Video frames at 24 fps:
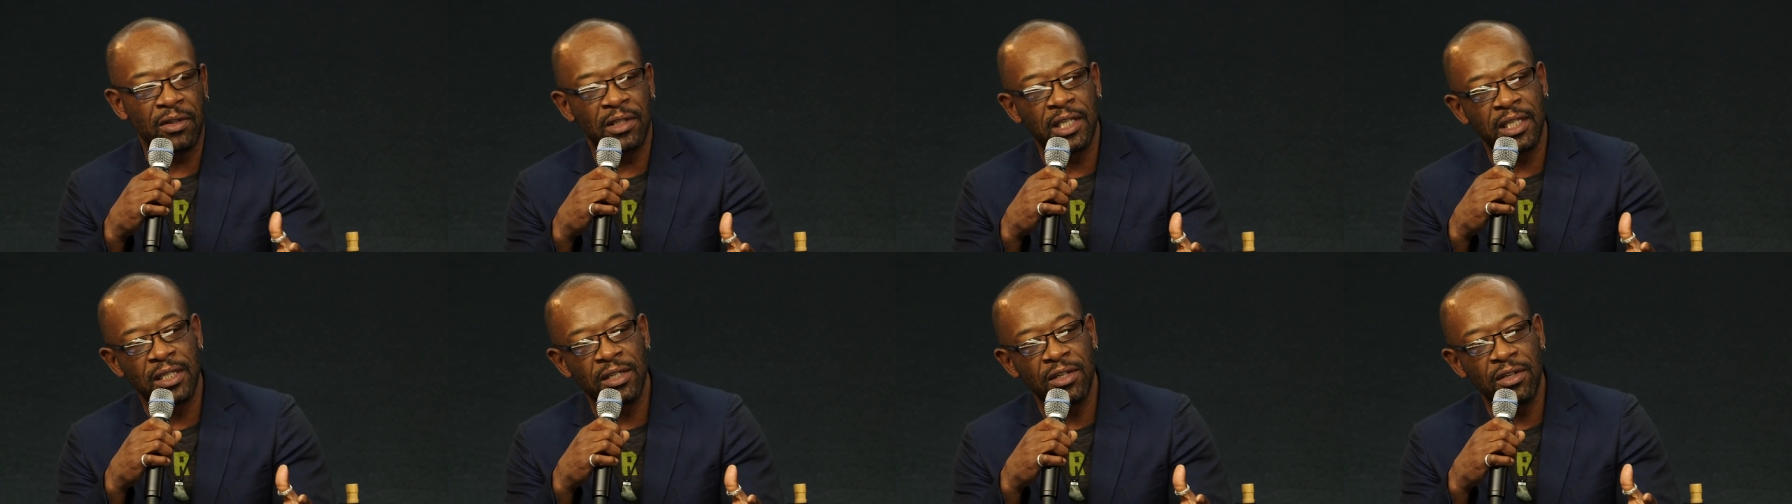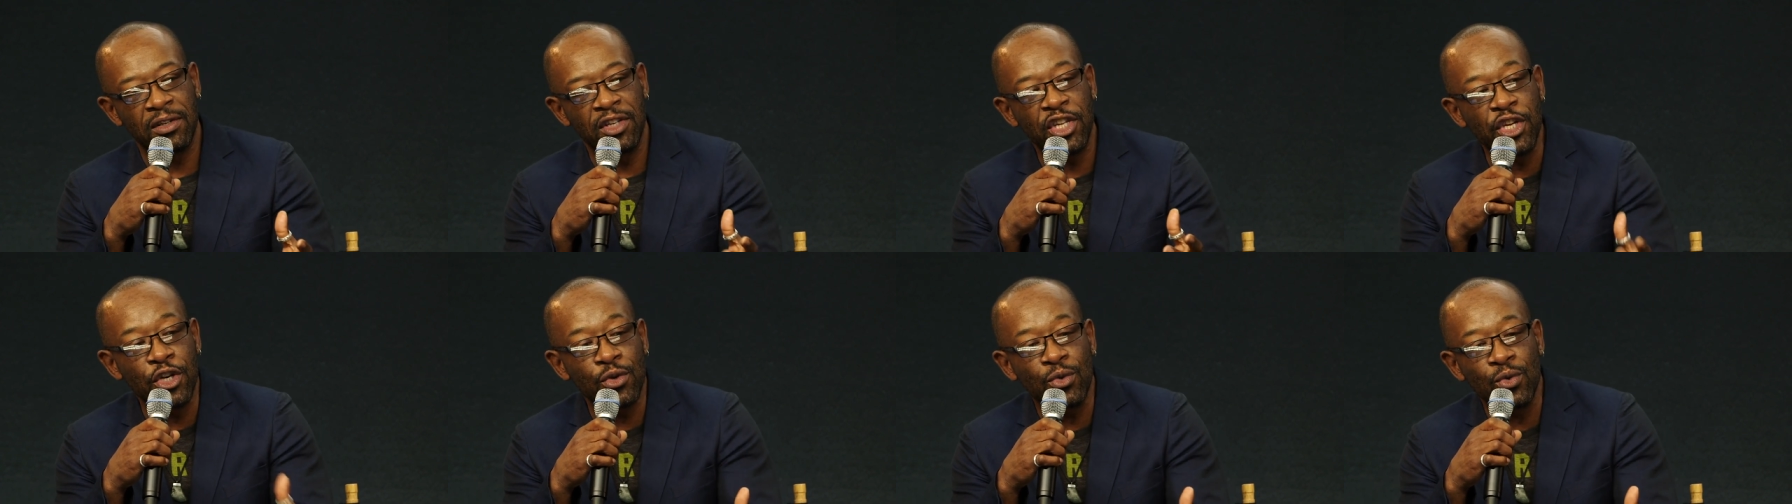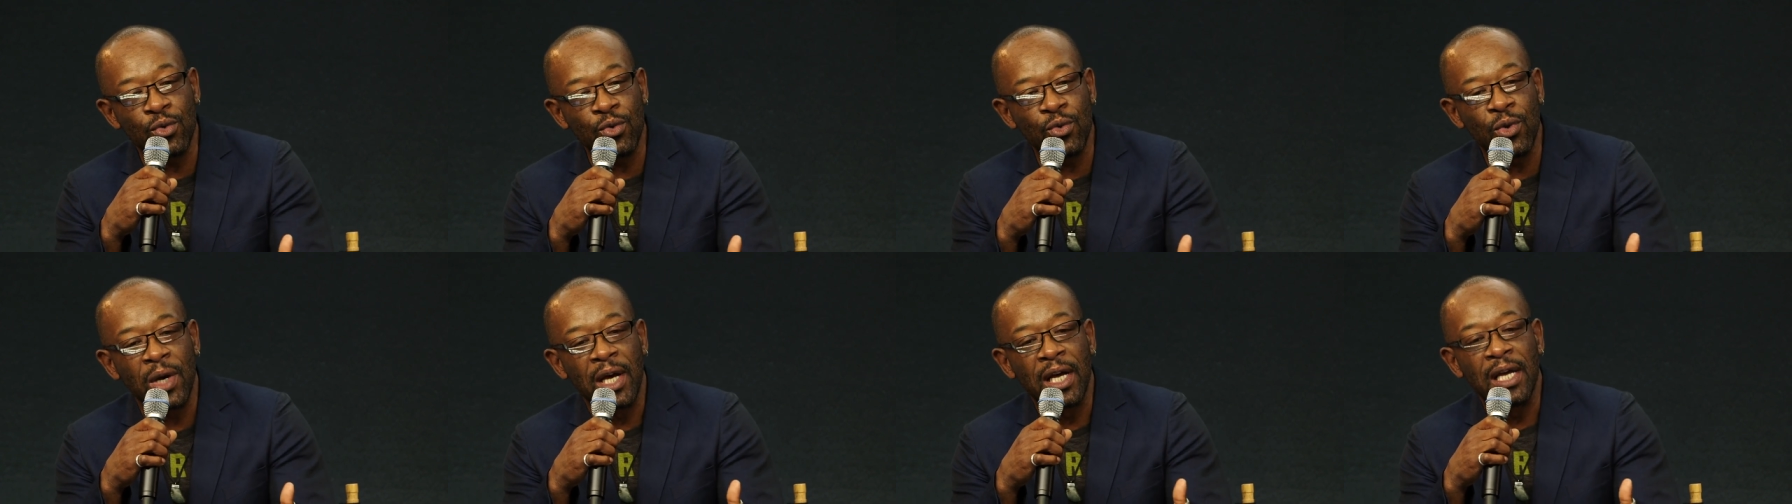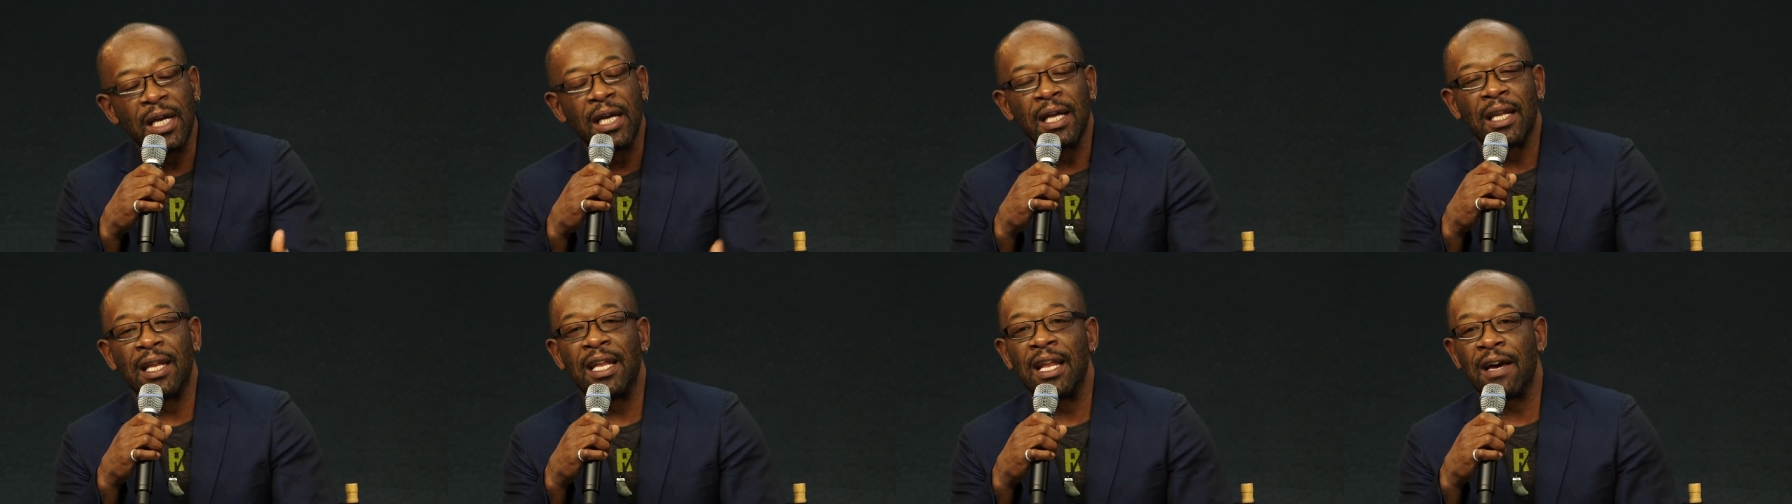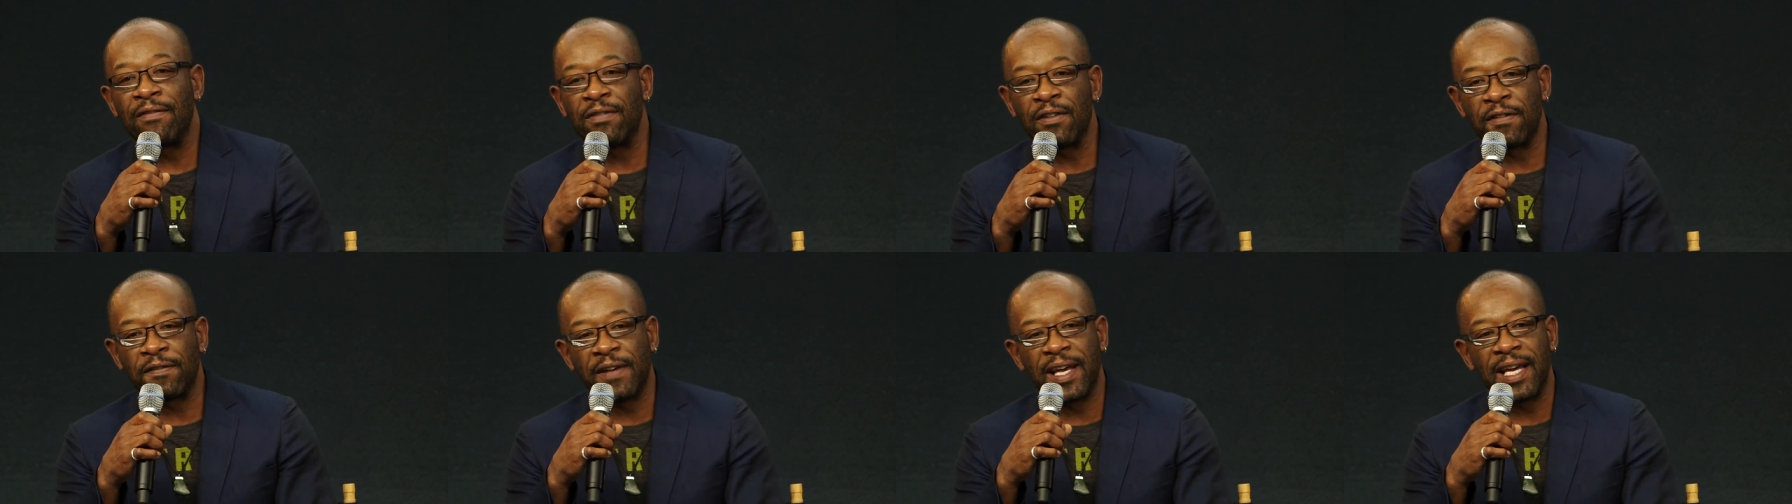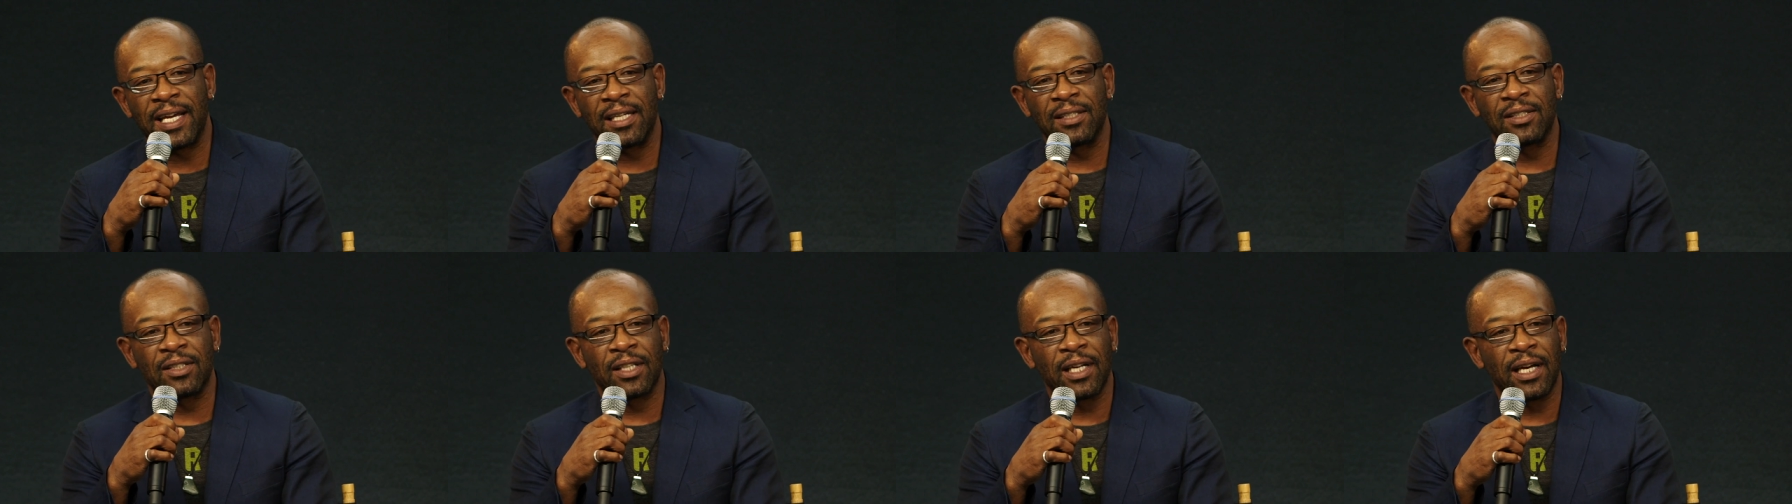the new love
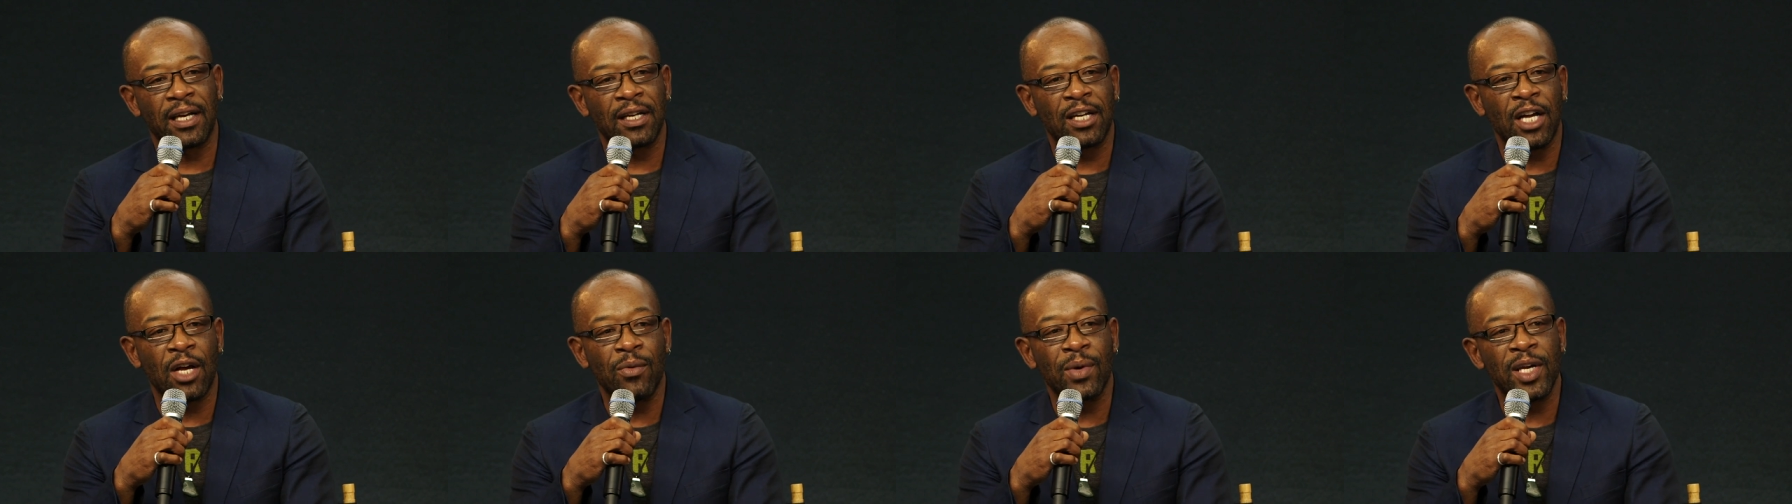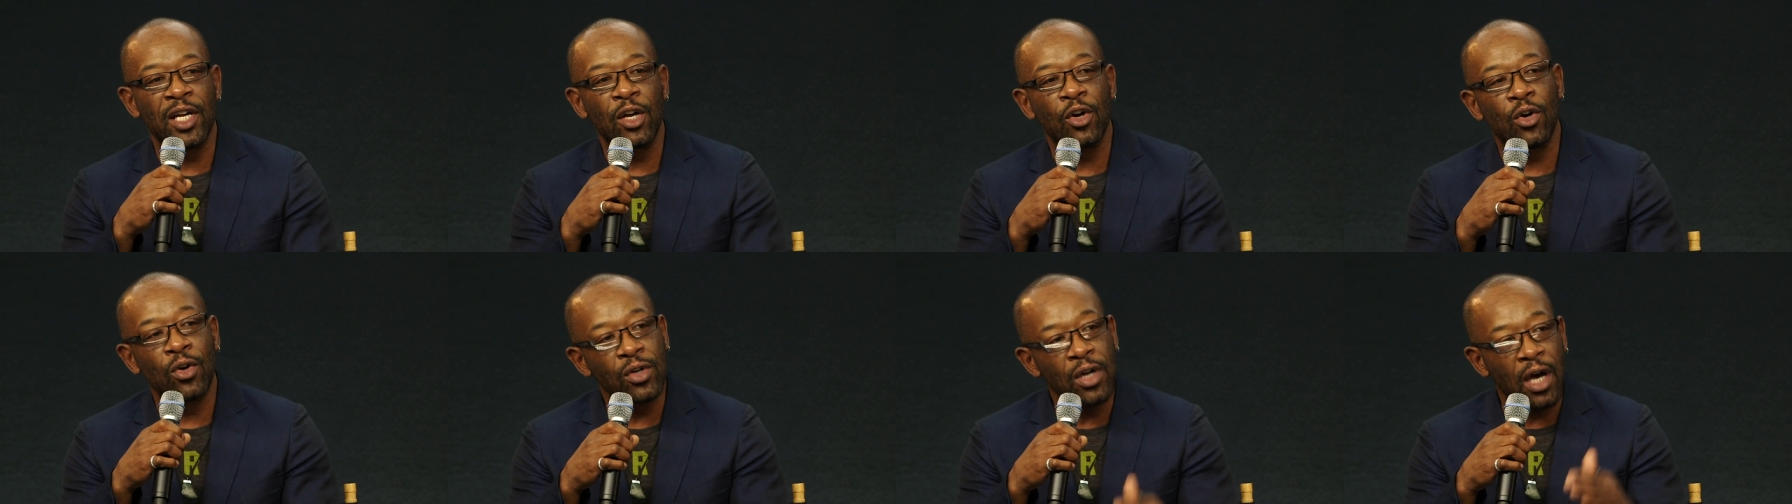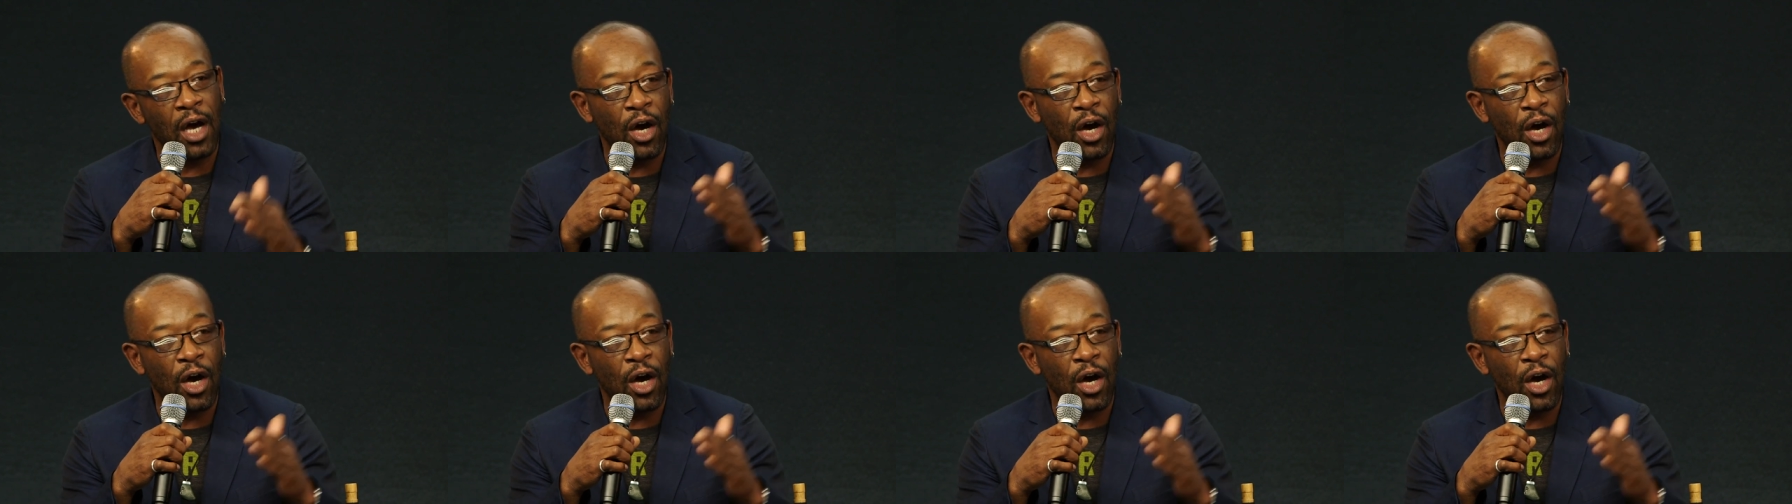affairs that are going on,